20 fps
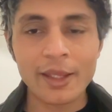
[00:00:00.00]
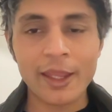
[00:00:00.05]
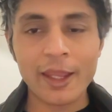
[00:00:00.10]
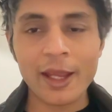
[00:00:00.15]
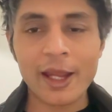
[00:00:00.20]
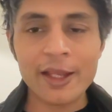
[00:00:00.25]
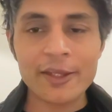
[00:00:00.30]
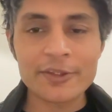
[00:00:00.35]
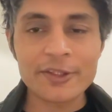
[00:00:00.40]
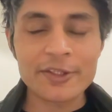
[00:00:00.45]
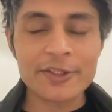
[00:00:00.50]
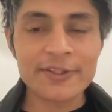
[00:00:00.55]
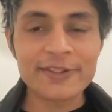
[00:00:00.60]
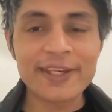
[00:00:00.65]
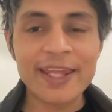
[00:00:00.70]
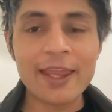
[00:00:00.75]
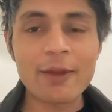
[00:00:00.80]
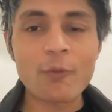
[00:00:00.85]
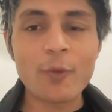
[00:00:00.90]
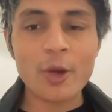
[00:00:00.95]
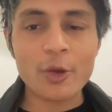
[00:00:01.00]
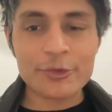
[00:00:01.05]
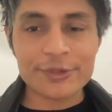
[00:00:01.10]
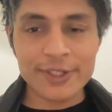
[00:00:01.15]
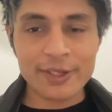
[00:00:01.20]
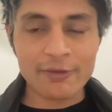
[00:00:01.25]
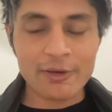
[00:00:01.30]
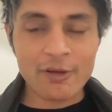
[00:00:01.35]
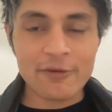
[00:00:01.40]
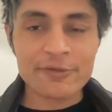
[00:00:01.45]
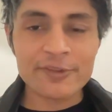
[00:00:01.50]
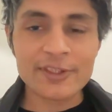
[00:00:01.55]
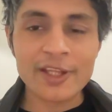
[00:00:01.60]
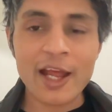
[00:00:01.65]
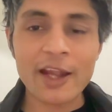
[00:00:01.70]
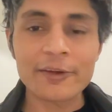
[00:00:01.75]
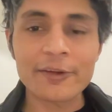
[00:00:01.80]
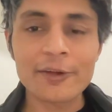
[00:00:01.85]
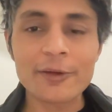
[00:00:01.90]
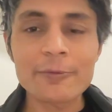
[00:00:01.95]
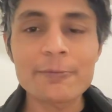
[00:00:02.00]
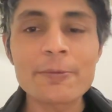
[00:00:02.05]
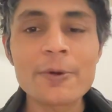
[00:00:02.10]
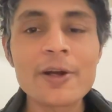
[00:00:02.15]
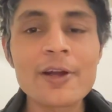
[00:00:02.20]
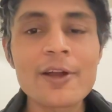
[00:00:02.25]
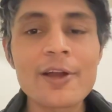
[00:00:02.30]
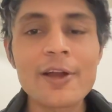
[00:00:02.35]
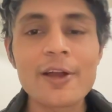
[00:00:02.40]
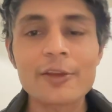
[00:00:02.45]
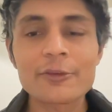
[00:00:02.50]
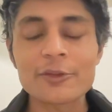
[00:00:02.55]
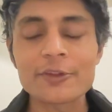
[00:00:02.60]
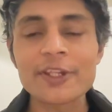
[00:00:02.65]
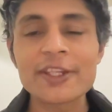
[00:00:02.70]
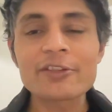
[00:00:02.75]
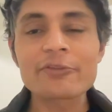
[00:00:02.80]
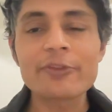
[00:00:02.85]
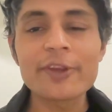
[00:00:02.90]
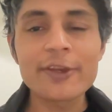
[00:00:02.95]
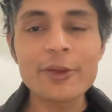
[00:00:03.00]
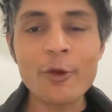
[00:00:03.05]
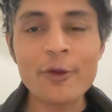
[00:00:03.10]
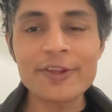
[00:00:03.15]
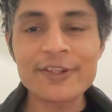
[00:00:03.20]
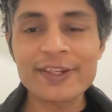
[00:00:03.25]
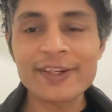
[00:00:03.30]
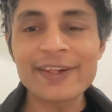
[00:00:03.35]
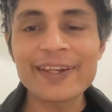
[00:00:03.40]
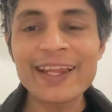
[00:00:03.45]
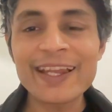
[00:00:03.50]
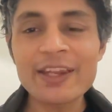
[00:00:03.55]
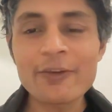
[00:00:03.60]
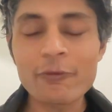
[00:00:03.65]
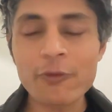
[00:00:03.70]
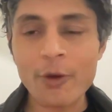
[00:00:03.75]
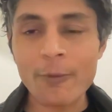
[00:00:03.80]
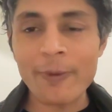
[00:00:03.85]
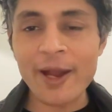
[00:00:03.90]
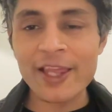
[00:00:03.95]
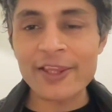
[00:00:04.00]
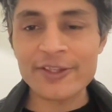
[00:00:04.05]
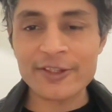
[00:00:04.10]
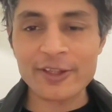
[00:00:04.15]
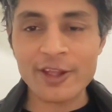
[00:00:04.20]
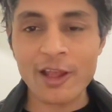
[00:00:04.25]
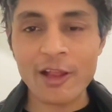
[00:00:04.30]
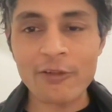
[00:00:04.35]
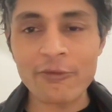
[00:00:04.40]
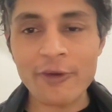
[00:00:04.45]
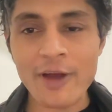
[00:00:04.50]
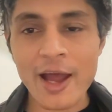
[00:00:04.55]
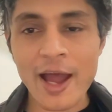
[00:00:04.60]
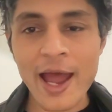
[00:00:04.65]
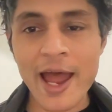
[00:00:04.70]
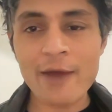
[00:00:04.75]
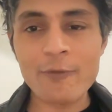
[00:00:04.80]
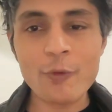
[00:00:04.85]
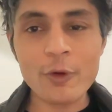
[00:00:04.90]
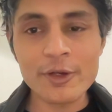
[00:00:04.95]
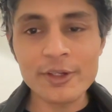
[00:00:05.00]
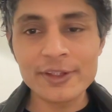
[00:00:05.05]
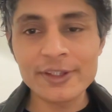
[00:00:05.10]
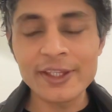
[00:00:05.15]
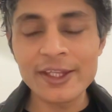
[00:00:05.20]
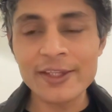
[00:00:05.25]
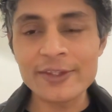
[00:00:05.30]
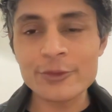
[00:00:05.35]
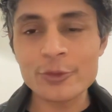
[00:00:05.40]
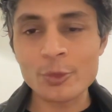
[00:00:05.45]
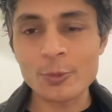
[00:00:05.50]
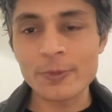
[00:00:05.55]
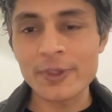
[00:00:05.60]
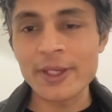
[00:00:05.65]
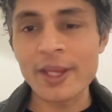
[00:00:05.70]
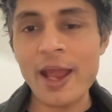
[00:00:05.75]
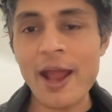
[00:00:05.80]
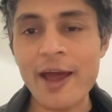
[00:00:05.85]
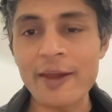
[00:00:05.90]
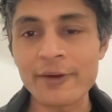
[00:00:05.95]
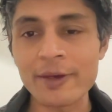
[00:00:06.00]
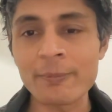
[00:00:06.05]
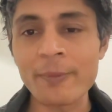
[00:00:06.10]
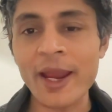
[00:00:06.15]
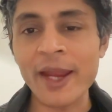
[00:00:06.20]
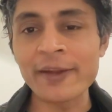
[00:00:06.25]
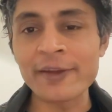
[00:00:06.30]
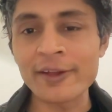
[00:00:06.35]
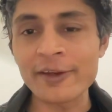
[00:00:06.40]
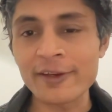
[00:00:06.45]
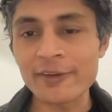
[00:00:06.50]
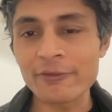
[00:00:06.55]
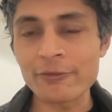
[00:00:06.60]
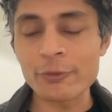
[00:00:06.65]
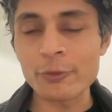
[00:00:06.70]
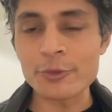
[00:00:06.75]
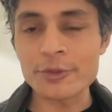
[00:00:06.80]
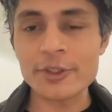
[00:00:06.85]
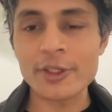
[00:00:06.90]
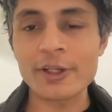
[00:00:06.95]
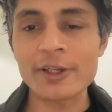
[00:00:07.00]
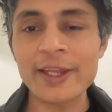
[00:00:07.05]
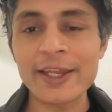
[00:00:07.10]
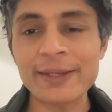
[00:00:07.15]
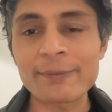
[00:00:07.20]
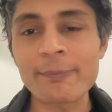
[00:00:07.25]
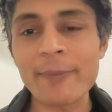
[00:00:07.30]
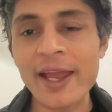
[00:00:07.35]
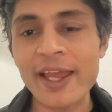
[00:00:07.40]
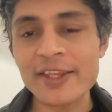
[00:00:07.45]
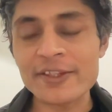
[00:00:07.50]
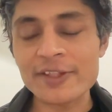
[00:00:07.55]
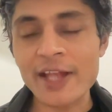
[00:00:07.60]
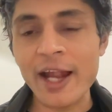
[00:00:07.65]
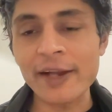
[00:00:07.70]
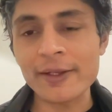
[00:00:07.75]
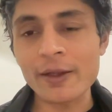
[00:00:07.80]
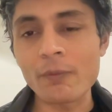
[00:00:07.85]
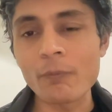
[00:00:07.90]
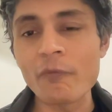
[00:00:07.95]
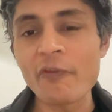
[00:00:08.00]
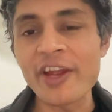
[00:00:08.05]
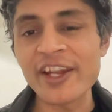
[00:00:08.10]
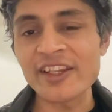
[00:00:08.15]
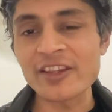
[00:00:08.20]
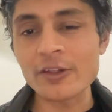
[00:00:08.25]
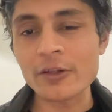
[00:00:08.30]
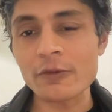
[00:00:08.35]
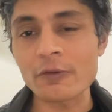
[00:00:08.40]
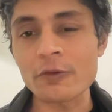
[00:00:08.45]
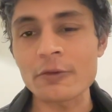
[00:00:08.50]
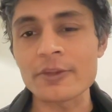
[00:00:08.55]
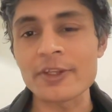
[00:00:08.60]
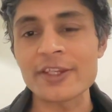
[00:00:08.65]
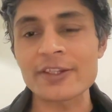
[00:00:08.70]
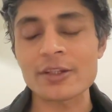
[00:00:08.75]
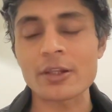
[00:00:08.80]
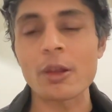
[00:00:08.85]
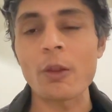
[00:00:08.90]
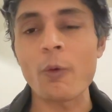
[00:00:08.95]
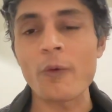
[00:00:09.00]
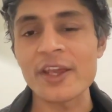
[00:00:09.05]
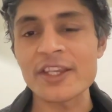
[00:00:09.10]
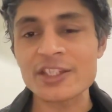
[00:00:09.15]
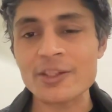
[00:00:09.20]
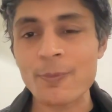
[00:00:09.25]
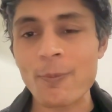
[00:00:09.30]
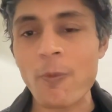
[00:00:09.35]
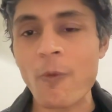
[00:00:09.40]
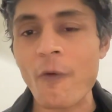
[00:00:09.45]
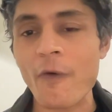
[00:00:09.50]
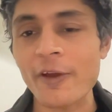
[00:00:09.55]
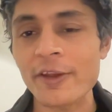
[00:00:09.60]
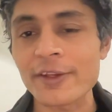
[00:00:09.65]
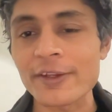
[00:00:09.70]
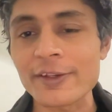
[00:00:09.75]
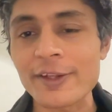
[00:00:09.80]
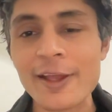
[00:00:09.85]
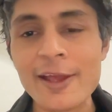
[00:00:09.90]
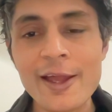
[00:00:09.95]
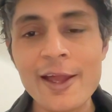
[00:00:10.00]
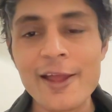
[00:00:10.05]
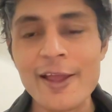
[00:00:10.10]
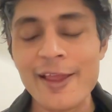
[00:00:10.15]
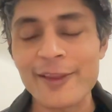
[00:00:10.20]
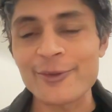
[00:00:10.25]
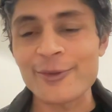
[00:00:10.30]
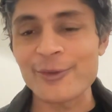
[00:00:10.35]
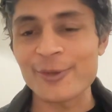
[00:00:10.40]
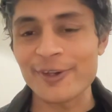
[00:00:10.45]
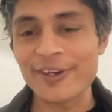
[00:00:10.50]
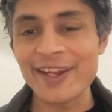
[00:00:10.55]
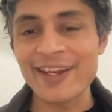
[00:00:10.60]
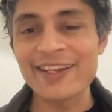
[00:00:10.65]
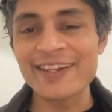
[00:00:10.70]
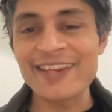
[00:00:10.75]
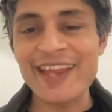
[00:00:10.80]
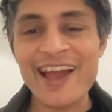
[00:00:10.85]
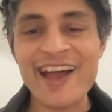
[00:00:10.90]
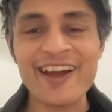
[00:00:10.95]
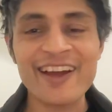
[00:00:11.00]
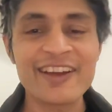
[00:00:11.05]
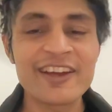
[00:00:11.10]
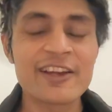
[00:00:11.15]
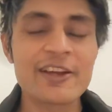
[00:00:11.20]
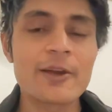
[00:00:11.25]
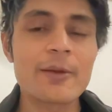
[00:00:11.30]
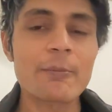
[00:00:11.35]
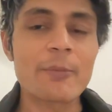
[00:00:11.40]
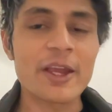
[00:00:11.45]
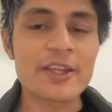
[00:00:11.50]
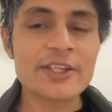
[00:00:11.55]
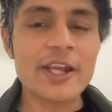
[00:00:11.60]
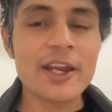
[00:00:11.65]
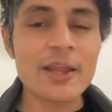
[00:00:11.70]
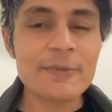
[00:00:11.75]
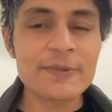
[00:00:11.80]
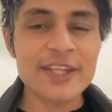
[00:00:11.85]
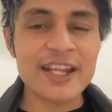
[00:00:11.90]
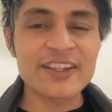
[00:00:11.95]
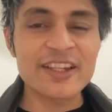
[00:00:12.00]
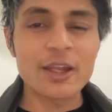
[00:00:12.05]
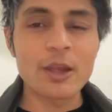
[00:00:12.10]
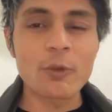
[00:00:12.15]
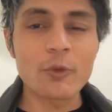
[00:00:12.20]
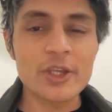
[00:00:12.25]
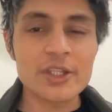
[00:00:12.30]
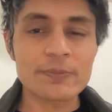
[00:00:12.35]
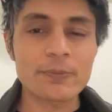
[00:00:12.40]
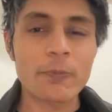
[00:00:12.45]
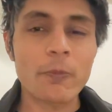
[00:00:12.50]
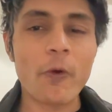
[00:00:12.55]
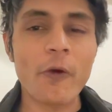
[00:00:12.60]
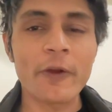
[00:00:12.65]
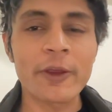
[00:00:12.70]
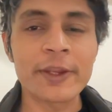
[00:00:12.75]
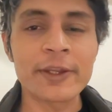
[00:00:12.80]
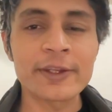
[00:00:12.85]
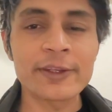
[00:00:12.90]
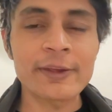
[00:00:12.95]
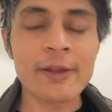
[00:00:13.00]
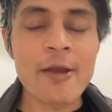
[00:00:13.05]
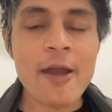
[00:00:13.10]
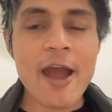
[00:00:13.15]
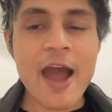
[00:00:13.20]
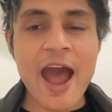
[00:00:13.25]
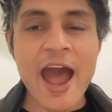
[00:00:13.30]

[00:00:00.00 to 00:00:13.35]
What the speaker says: Hey guys, this is day 107 of Startup. So this video is really for myself. I want this to be a reminder in future, like my startup went through this lowest point. So really, yeah, my startup is at the lowest point.